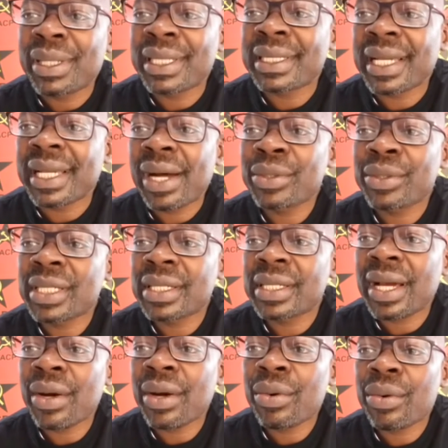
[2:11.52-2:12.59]
But the
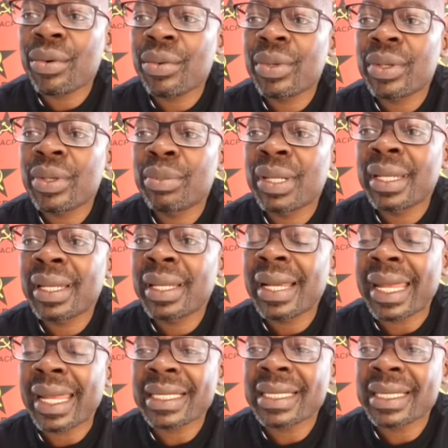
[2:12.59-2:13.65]
housing now will be
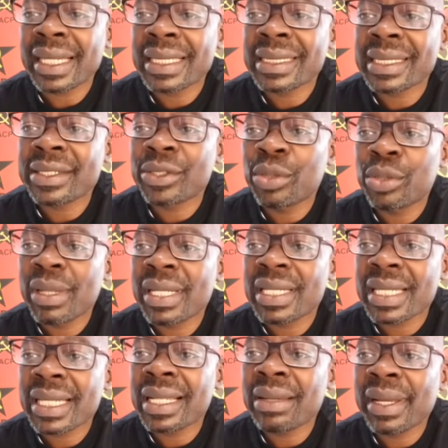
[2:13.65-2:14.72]
characterized as human
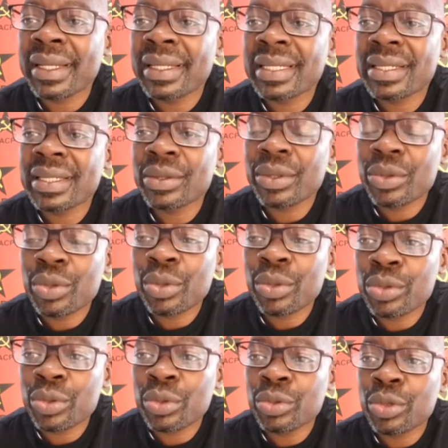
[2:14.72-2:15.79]
settlements
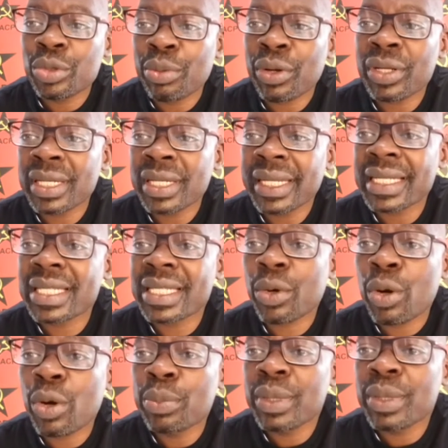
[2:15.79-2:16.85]
to broaden that
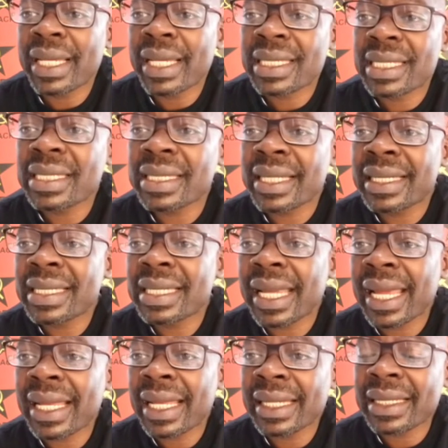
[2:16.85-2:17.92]
scope since
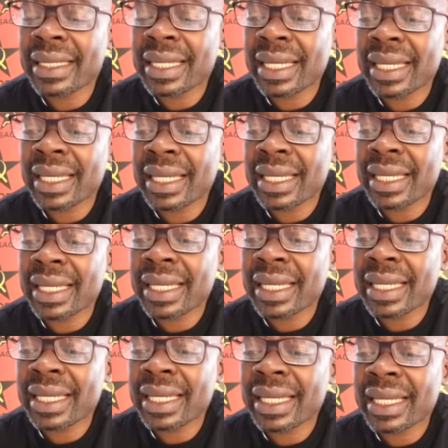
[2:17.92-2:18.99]
that
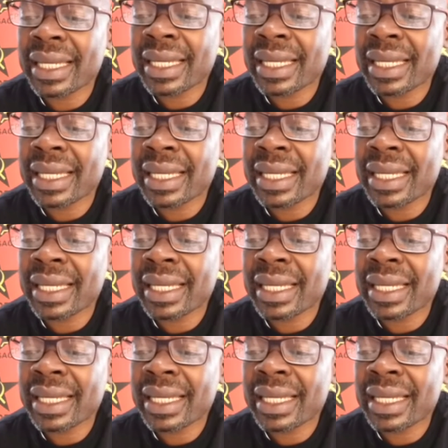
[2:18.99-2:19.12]
period.